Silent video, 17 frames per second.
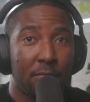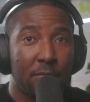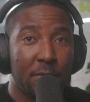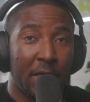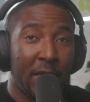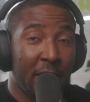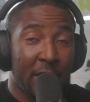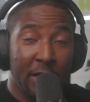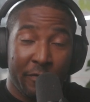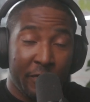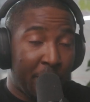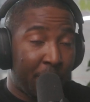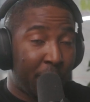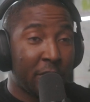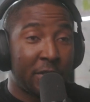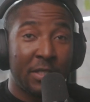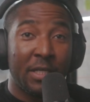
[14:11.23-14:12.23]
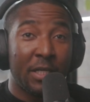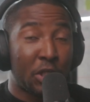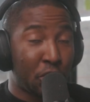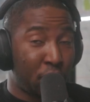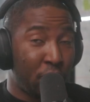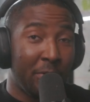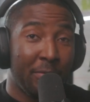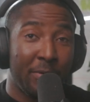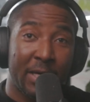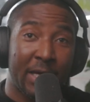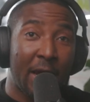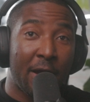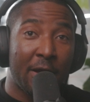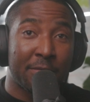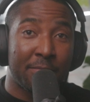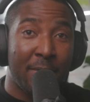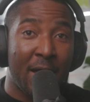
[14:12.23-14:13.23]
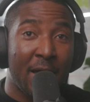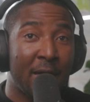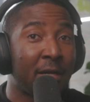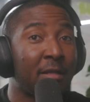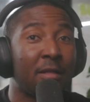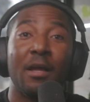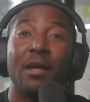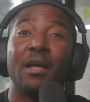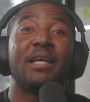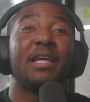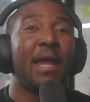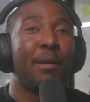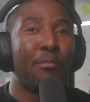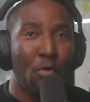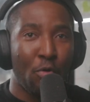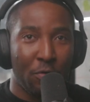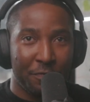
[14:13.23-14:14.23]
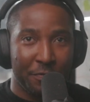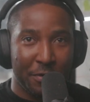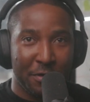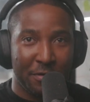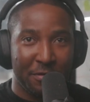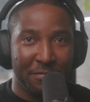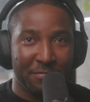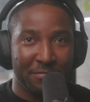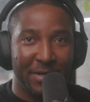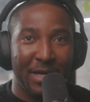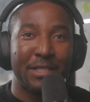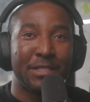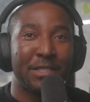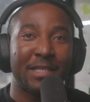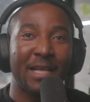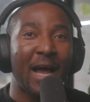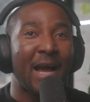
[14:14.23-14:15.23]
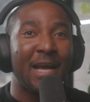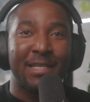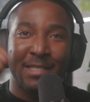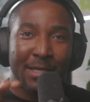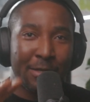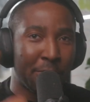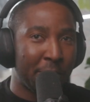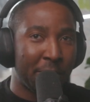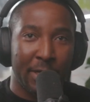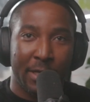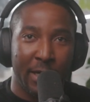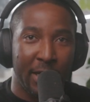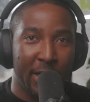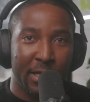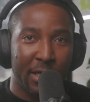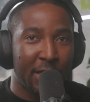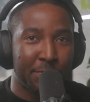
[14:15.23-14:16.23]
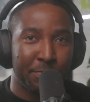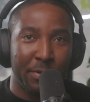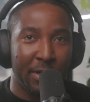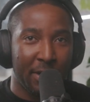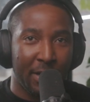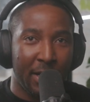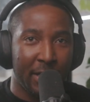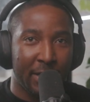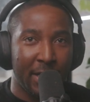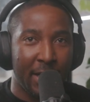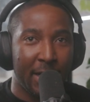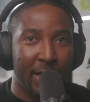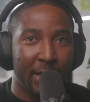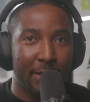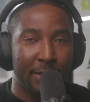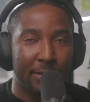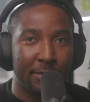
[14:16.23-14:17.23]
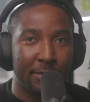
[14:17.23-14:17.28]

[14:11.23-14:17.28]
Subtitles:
And if the person extremely charismatic, game over. It's just icing on the cake. Let's put it like that.